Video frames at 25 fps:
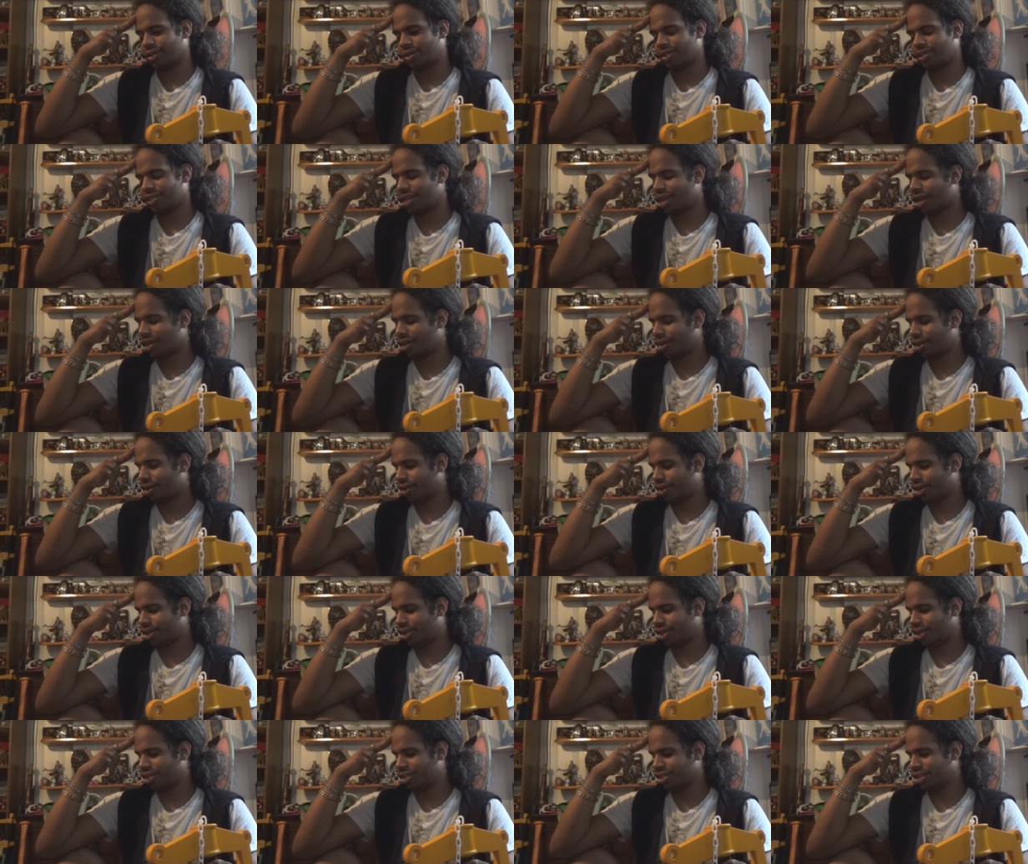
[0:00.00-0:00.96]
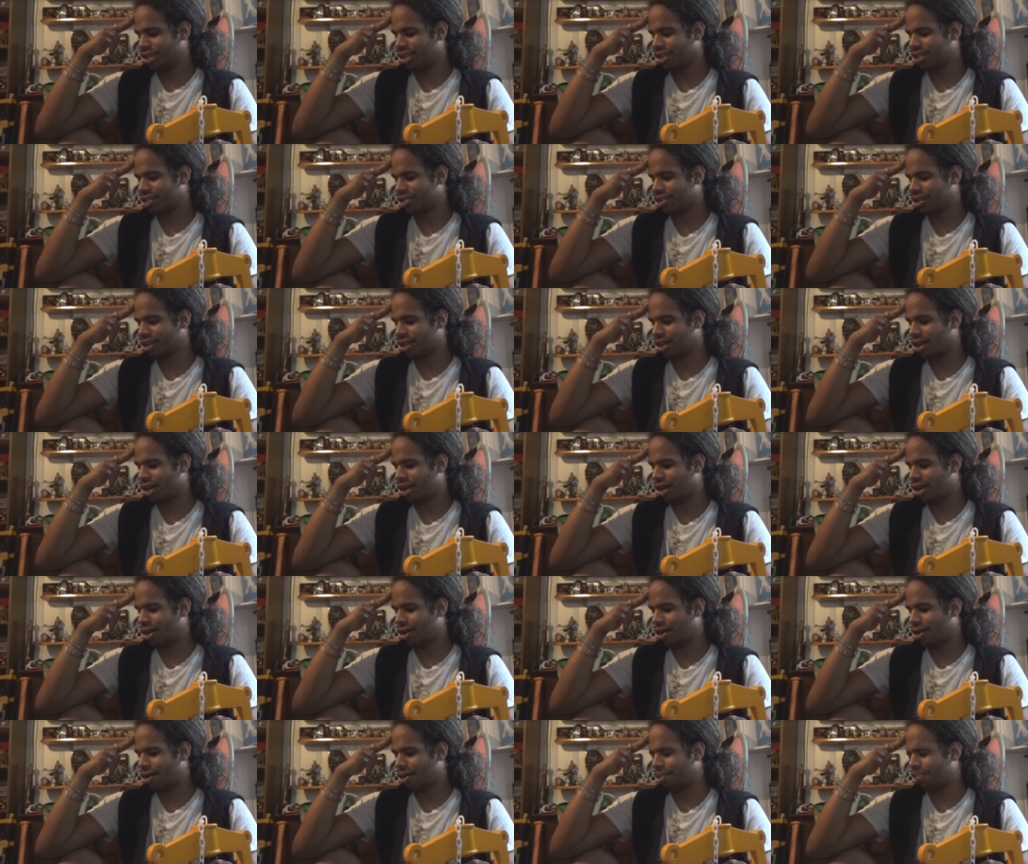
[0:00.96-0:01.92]
It's not Hercules. It's
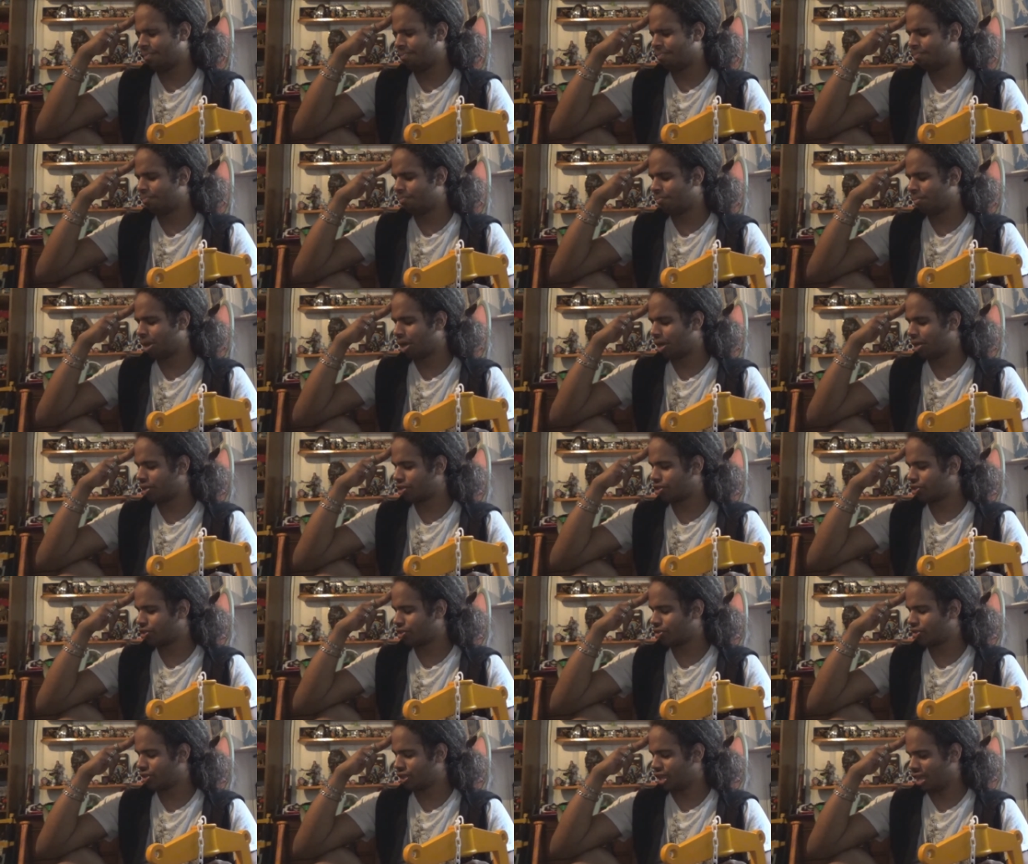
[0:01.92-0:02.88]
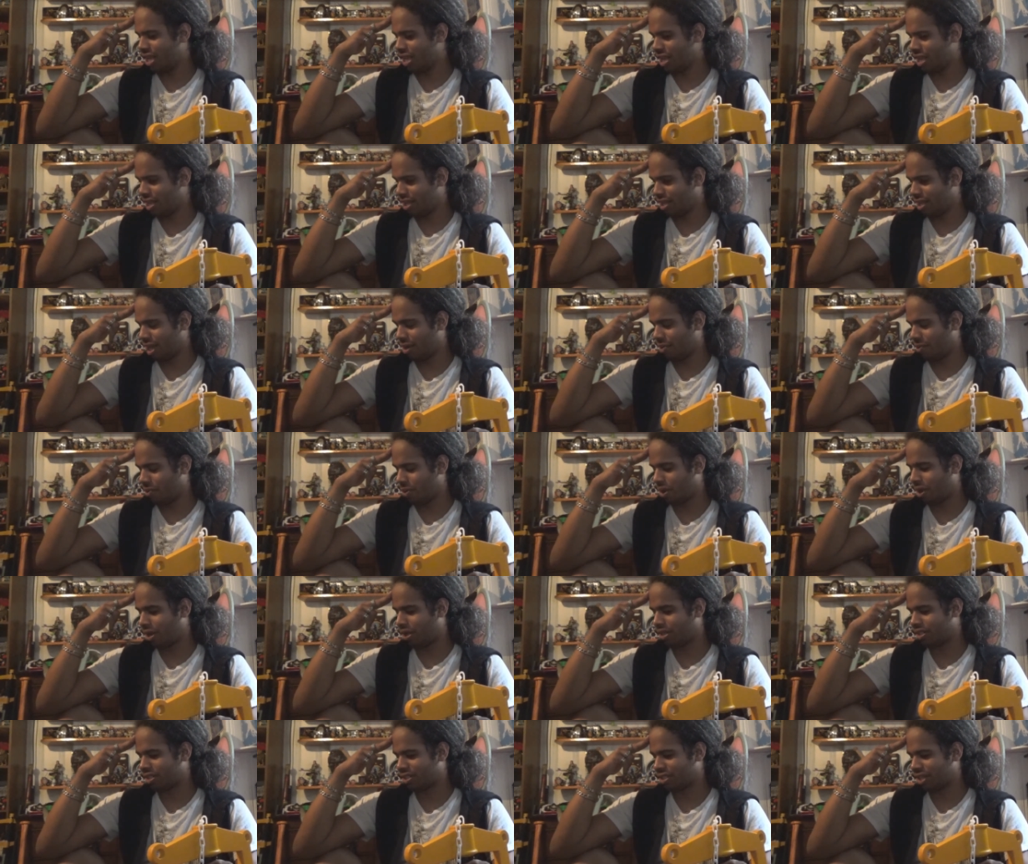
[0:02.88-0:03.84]
uh Monsters Inc. I
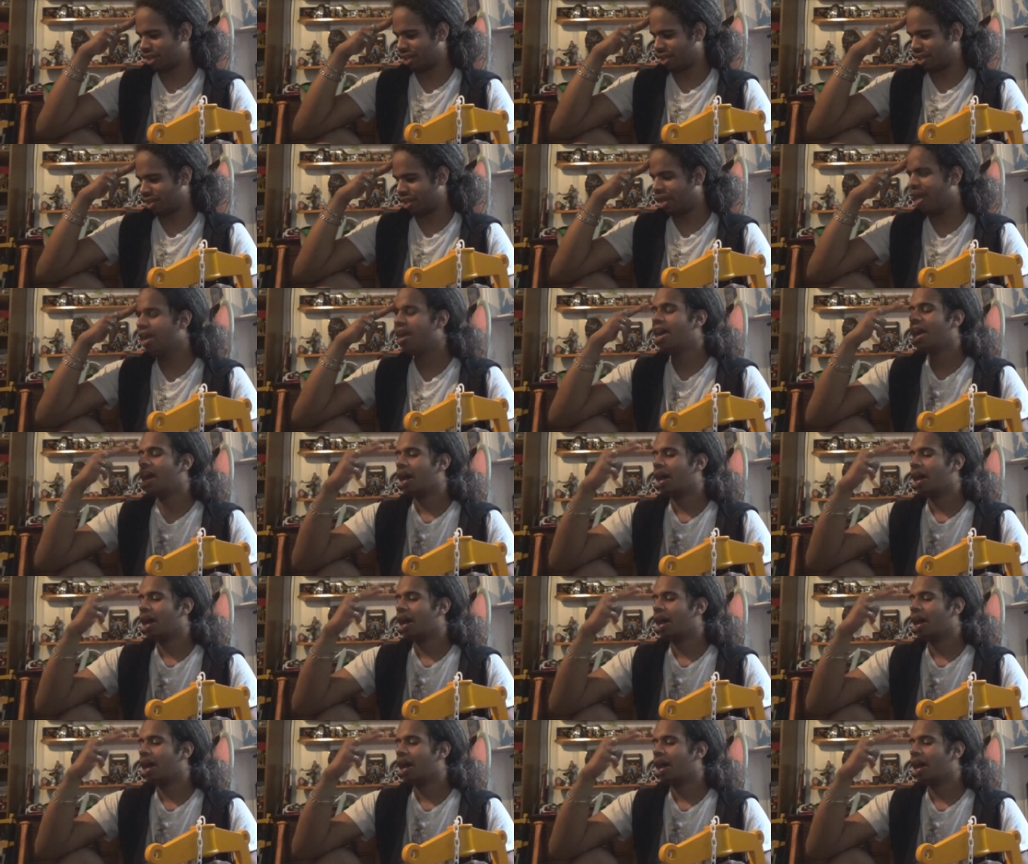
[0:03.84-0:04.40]
want to say.